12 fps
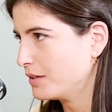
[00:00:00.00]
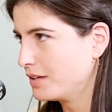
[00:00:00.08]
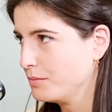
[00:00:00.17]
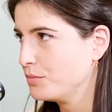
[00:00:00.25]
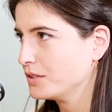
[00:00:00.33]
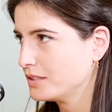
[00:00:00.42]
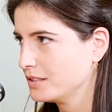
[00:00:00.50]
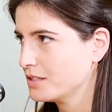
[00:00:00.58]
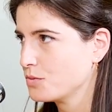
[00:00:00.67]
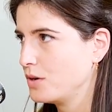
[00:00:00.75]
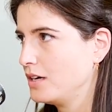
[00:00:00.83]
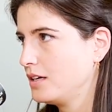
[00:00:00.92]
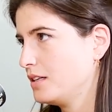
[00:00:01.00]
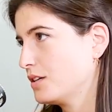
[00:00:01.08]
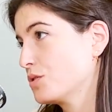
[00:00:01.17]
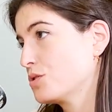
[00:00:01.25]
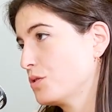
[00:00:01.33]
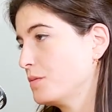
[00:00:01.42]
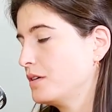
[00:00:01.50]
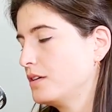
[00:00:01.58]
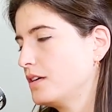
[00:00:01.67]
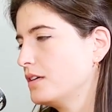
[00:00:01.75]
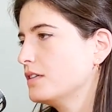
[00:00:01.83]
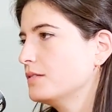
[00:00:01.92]
important as well in the
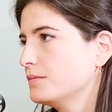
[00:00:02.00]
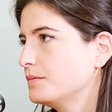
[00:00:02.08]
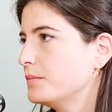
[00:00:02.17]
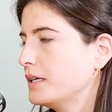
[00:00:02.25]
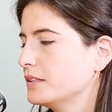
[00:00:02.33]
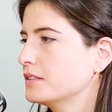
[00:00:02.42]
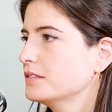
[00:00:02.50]
consumer part.